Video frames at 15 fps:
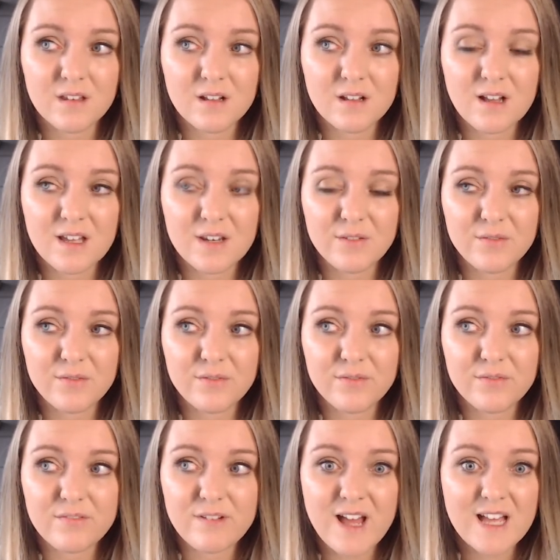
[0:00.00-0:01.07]
kind of
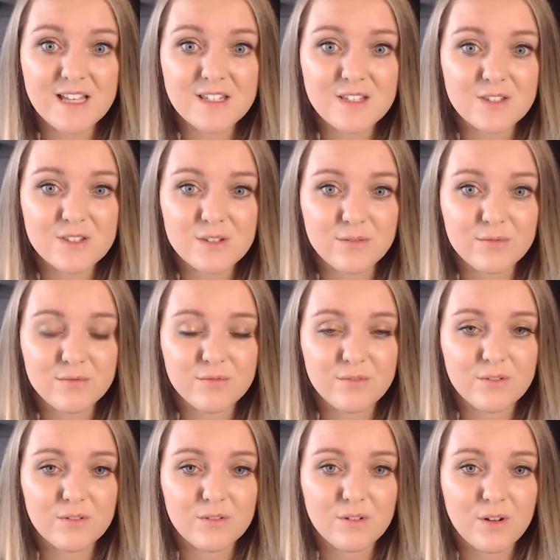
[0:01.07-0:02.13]
essence of
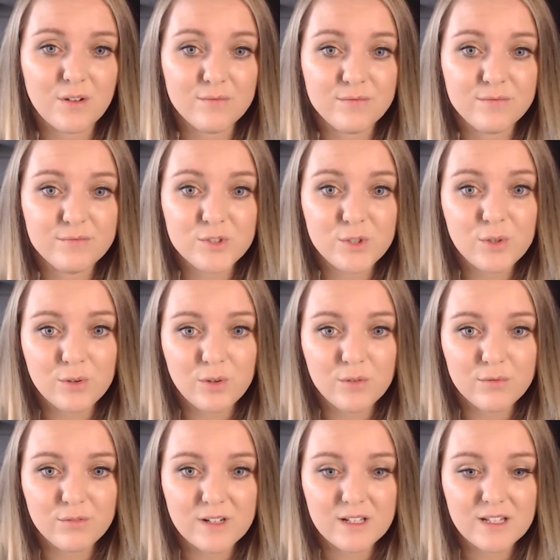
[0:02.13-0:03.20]
true
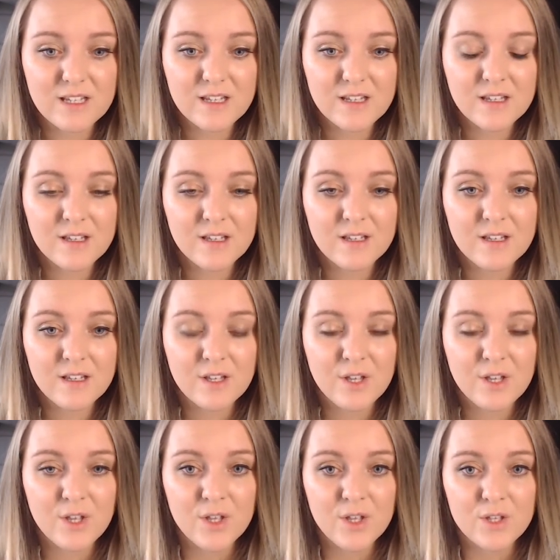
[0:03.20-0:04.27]
love, really.
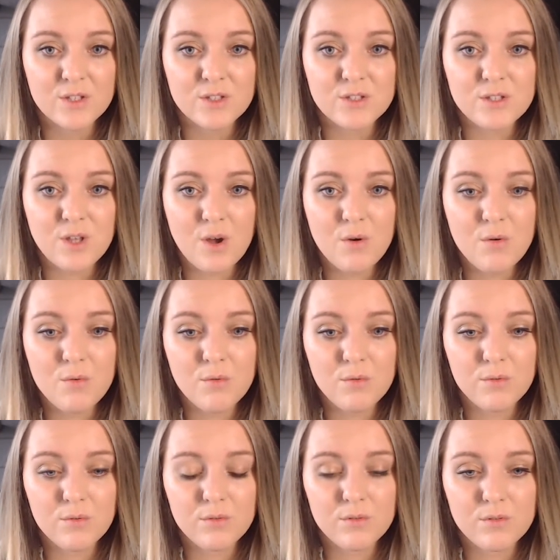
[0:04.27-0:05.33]

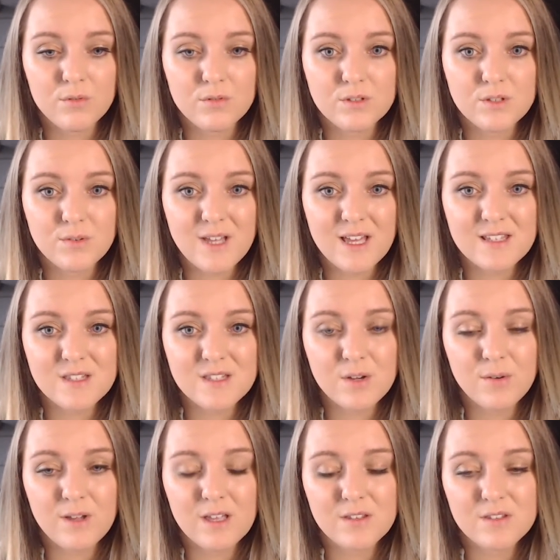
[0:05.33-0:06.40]
So
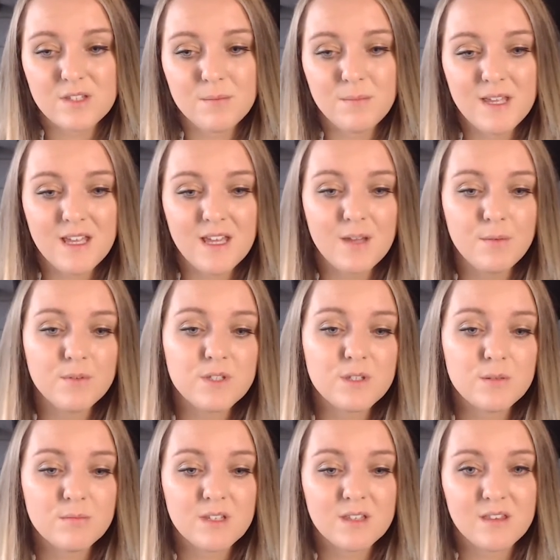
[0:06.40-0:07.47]
to me it was
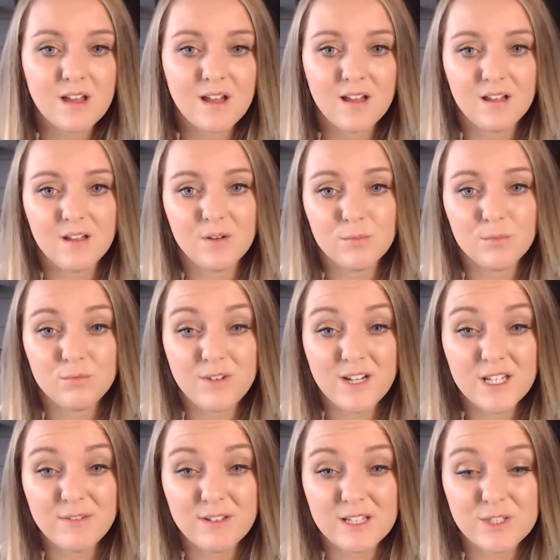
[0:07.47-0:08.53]
something that
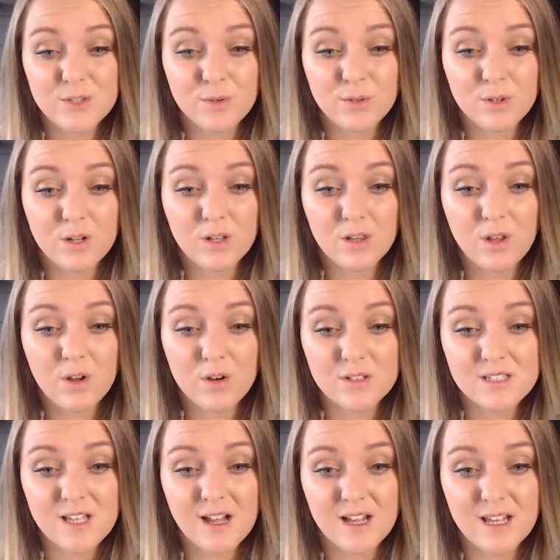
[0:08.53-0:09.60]
really took a long
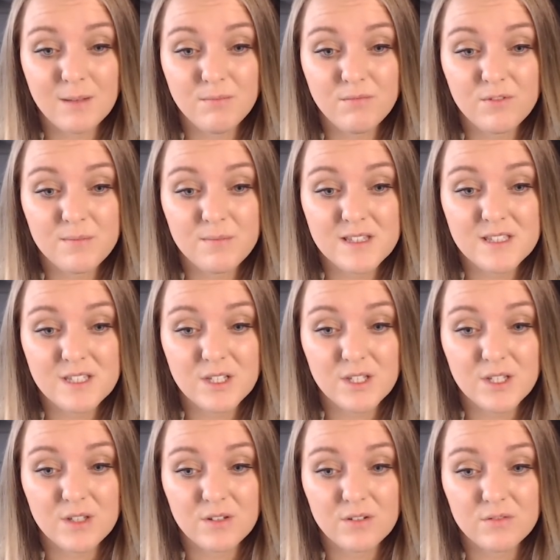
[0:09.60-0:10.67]
time for me
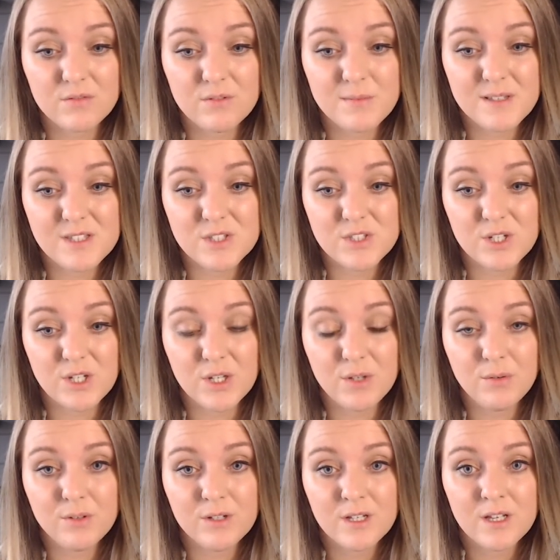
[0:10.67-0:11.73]
to
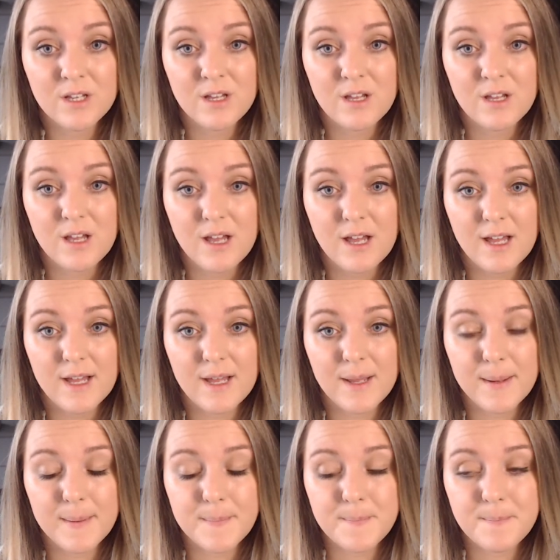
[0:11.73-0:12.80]
do.
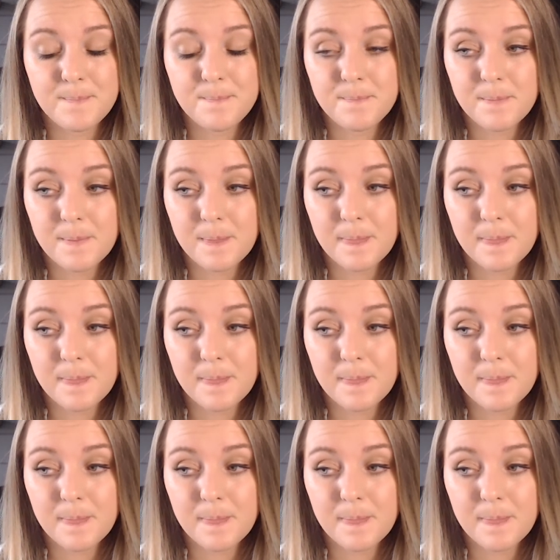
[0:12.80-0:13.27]
Um,